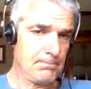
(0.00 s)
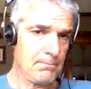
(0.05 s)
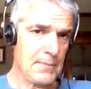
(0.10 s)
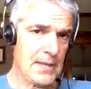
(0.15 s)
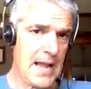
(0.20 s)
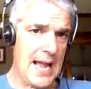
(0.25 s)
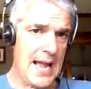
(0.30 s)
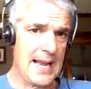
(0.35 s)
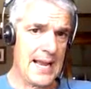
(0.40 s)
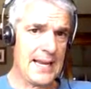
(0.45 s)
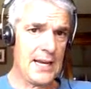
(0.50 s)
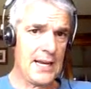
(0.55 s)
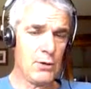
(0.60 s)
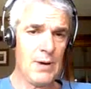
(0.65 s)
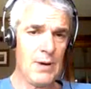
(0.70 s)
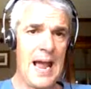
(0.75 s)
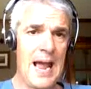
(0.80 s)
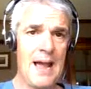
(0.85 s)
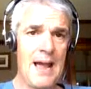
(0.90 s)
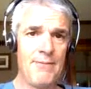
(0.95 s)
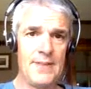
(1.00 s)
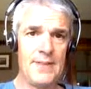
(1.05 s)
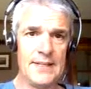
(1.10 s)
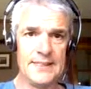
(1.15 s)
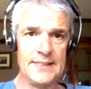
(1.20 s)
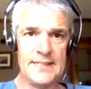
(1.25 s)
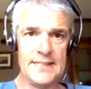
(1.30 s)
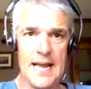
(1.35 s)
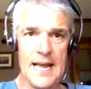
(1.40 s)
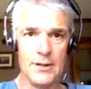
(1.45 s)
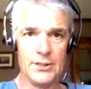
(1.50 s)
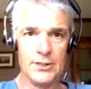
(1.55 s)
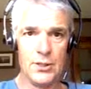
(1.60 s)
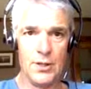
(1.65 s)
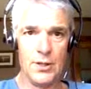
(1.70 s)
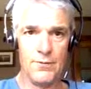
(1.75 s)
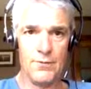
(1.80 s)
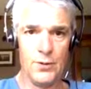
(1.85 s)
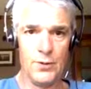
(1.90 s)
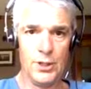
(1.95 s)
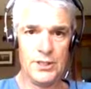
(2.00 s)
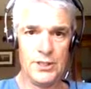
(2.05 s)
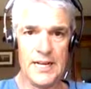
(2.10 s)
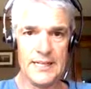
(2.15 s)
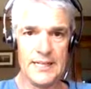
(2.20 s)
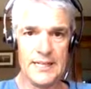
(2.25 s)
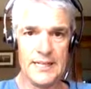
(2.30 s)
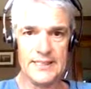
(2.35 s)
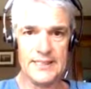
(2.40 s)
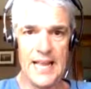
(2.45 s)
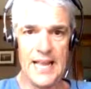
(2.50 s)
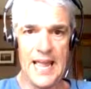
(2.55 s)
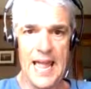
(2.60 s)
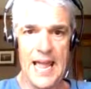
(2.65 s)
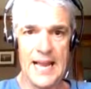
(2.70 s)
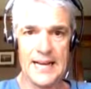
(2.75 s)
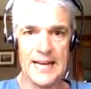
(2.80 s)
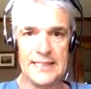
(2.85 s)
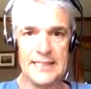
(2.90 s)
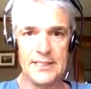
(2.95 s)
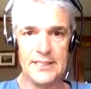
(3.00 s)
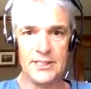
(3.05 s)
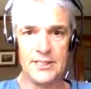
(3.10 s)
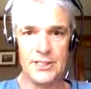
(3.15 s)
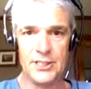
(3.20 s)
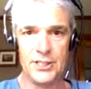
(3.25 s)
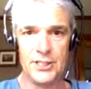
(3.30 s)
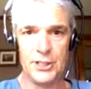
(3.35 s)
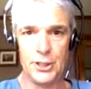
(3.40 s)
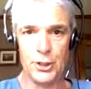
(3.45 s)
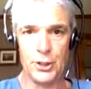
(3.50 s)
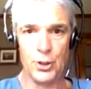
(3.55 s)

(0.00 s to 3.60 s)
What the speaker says: I can graph this now. So the vertex is x is 2,